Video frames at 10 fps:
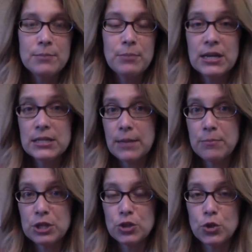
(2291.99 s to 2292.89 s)
picks up
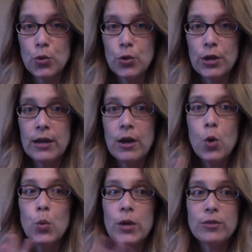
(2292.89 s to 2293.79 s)
the story
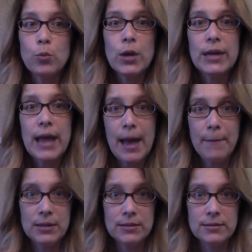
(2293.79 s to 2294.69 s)
with what
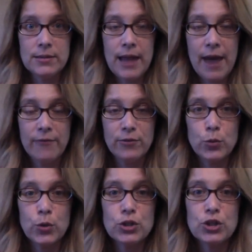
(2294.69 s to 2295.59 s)
happened afterwards.